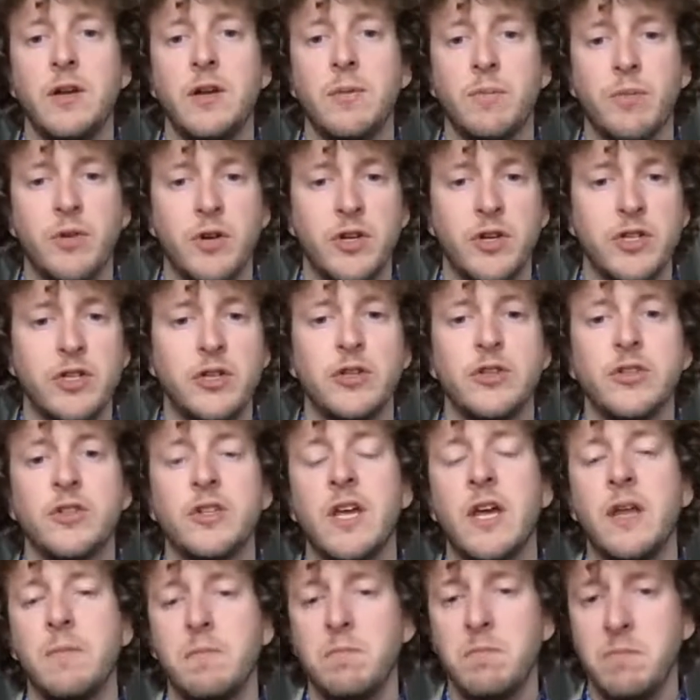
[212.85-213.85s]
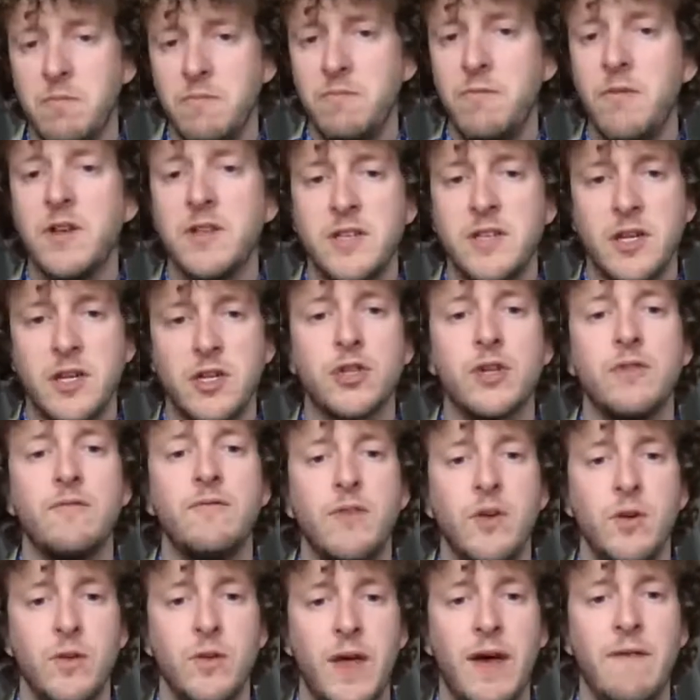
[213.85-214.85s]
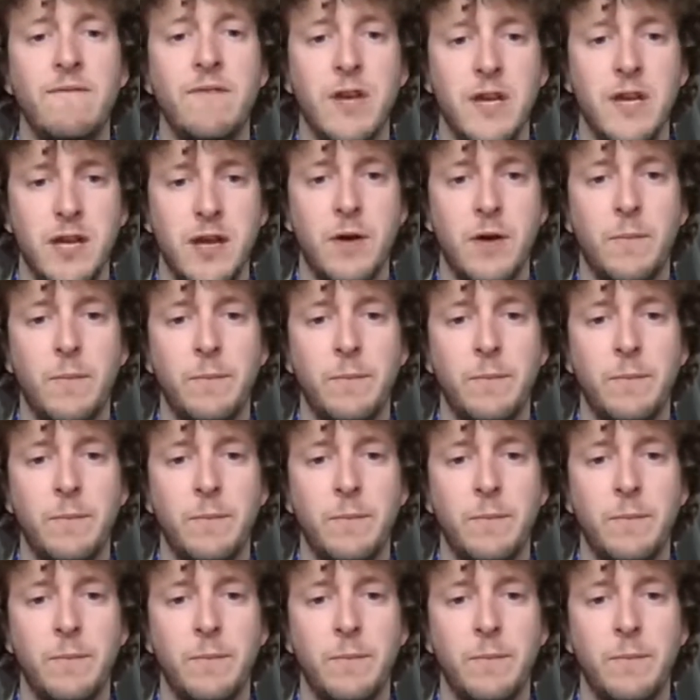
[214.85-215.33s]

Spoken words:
your parishioners can essentially view that video.